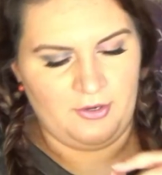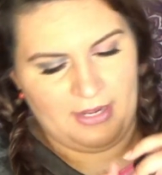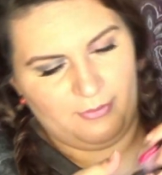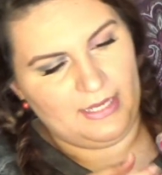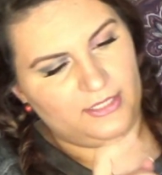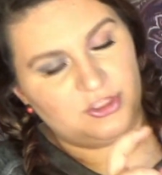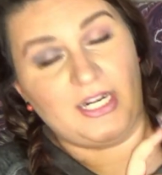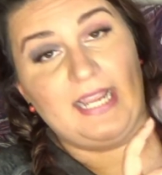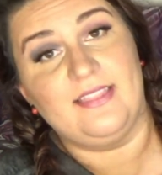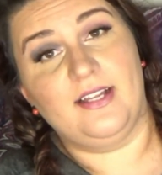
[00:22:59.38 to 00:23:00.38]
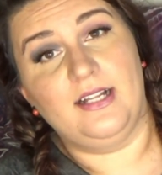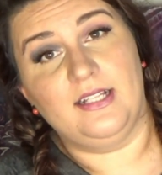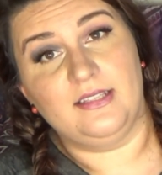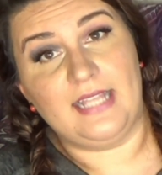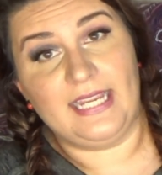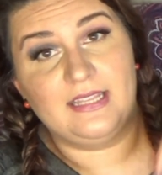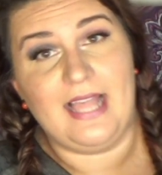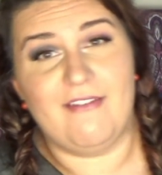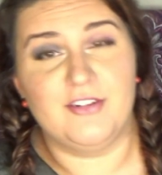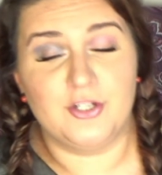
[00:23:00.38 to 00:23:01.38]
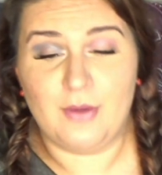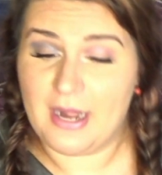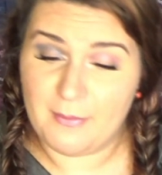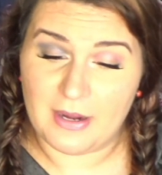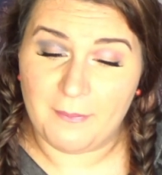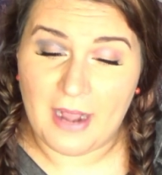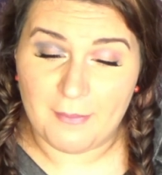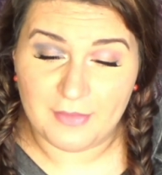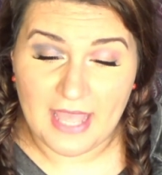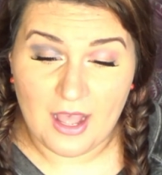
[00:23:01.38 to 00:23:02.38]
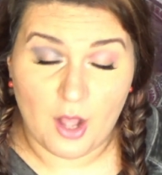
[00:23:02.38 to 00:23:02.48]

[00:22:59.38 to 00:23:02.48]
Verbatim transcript: Okay, we gotta try the light lavender one. I'm gonna pop that